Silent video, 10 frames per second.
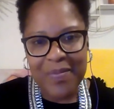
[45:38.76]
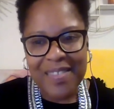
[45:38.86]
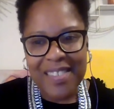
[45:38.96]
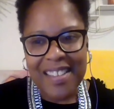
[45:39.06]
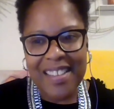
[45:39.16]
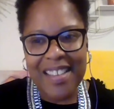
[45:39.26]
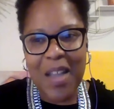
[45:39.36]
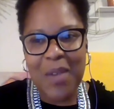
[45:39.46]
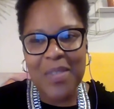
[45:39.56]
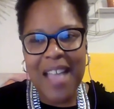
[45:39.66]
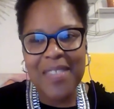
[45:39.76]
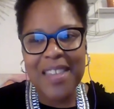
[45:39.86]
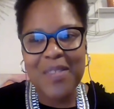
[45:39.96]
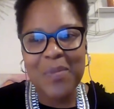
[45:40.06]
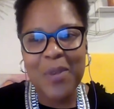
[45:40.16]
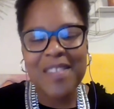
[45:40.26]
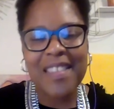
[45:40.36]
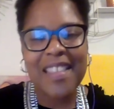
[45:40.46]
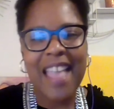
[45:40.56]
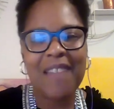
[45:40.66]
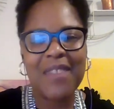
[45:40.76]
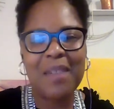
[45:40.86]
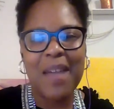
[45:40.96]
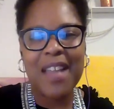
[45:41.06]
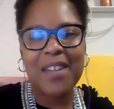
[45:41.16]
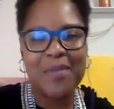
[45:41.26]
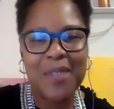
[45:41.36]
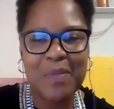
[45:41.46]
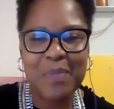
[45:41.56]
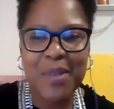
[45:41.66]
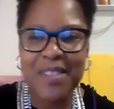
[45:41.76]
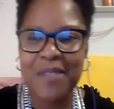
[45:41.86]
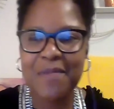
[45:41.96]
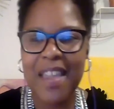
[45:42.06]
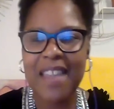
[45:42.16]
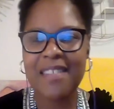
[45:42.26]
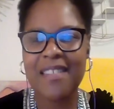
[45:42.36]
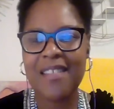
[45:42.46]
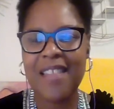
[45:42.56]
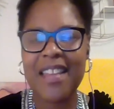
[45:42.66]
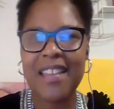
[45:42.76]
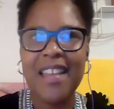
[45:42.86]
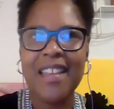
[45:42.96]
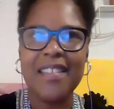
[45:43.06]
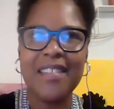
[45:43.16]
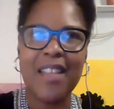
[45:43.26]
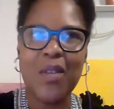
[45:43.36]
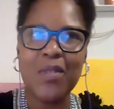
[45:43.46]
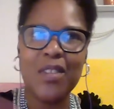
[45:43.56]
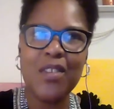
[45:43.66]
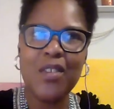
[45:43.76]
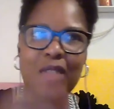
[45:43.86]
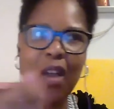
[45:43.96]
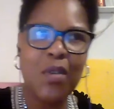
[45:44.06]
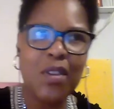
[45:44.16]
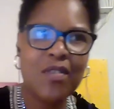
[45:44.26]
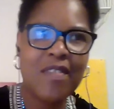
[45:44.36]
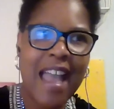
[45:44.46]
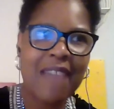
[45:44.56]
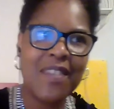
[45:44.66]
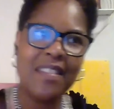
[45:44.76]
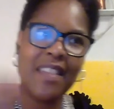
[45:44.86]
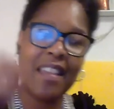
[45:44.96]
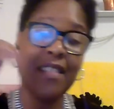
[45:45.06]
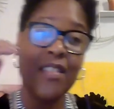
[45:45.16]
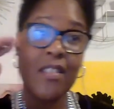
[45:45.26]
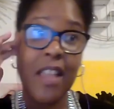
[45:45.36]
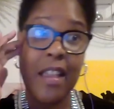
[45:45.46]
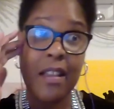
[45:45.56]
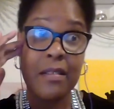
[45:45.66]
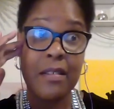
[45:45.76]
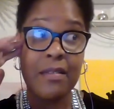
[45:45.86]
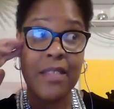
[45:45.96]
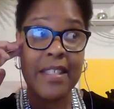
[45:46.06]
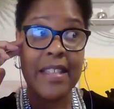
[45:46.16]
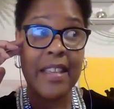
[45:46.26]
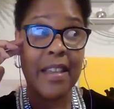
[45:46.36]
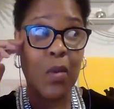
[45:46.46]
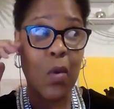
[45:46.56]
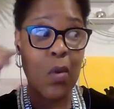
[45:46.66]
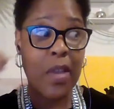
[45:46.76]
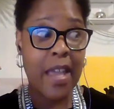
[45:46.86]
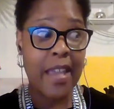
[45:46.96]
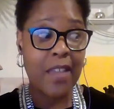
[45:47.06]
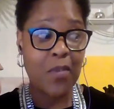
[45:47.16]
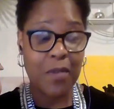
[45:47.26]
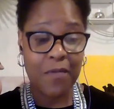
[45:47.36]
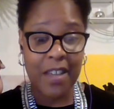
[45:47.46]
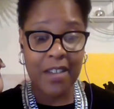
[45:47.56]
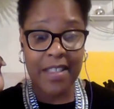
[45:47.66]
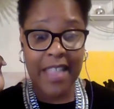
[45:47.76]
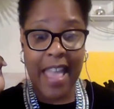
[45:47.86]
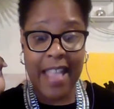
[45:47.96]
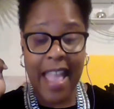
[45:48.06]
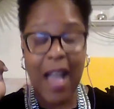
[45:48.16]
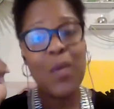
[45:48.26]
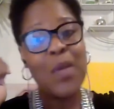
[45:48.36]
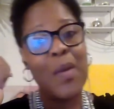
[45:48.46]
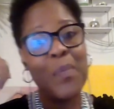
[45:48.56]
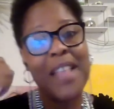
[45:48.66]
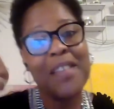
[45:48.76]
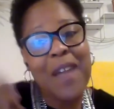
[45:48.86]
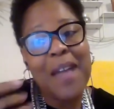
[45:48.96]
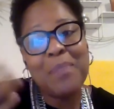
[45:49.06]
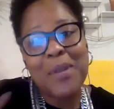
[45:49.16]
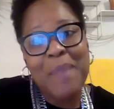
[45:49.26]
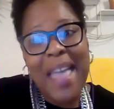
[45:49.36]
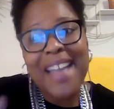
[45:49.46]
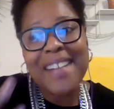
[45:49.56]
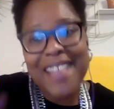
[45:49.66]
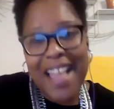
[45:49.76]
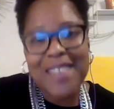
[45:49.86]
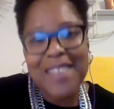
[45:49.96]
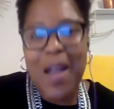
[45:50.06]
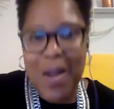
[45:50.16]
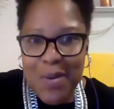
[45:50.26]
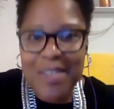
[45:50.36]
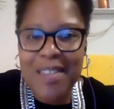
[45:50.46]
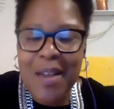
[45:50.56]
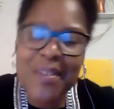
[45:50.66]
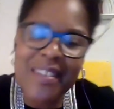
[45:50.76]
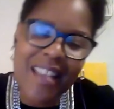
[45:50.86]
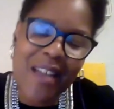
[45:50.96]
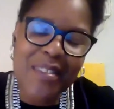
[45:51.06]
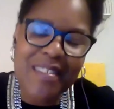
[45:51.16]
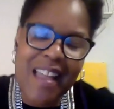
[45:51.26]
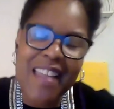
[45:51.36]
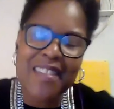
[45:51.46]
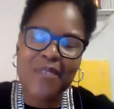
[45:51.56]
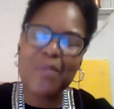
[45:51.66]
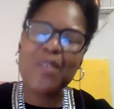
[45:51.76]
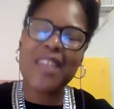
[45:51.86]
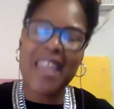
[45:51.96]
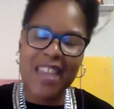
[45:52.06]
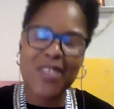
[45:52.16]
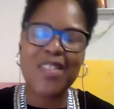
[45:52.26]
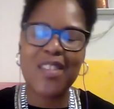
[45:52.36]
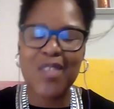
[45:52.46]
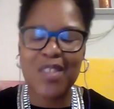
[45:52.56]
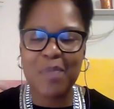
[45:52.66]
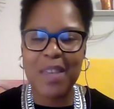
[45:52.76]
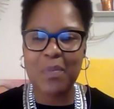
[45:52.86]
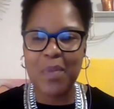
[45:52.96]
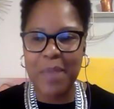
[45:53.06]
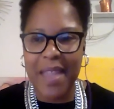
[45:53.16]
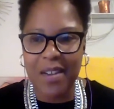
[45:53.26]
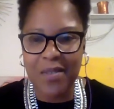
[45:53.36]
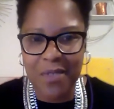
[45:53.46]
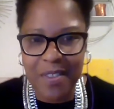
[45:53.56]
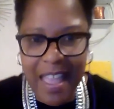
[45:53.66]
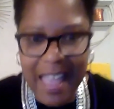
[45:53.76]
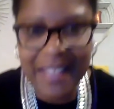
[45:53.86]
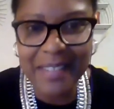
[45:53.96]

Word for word: Mm-hmm. You know, nothing is worse than having a microphone put in your face and they're like, you know, did you know your staff did this? And you're like, oh, they did. Okay, I guess we're figuring that out but if I'm prepared, I know. So, you know, it's lines of communication and just being prepared for that.